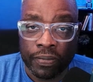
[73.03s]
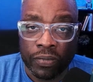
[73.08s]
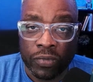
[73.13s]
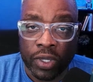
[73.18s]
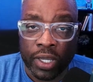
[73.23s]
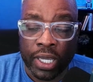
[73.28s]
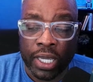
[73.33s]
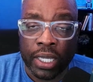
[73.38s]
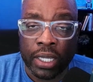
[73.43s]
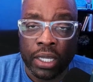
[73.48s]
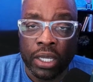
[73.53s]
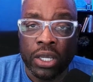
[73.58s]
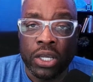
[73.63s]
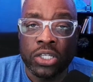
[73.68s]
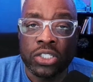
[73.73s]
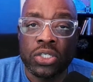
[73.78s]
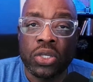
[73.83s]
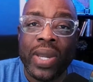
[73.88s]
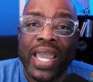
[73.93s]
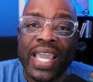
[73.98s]
Okay.
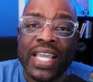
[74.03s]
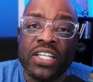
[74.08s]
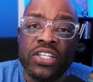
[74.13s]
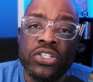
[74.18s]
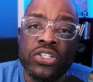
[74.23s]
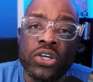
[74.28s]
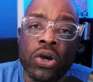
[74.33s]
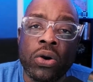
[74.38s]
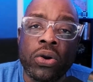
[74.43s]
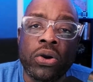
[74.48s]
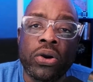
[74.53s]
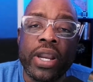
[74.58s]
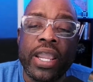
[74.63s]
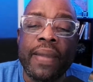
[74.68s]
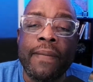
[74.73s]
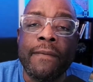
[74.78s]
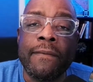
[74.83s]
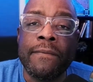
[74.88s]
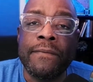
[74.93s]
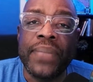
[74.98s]
So a donor
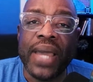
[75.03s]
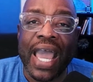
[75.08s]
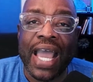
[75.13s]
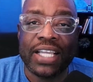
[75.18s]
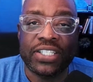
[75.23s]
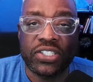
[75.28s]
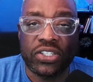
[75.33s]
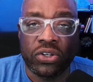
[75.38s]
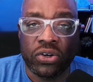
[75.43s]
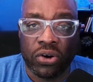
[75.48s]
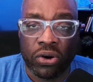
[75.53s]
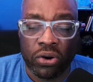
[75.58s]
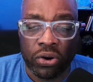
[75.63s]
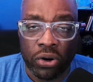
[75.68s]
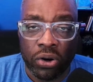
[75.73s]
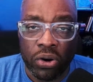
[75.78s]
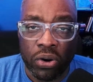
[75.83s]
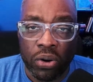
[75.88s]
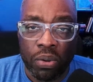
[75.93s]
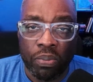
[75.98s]
ambassador
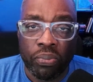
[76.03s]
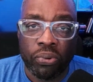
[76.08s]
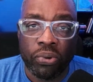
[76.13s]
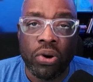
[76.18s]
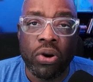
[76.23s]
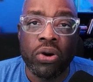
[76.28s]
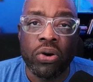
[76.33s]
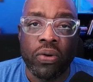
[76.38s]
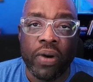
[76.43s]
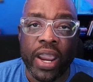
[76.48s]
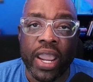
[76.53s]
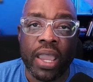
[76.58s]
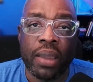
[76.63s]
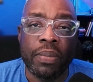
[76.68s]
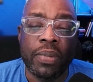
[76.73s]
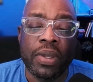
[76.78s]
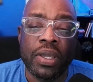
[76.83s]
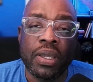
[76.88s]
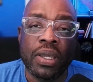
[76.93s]
program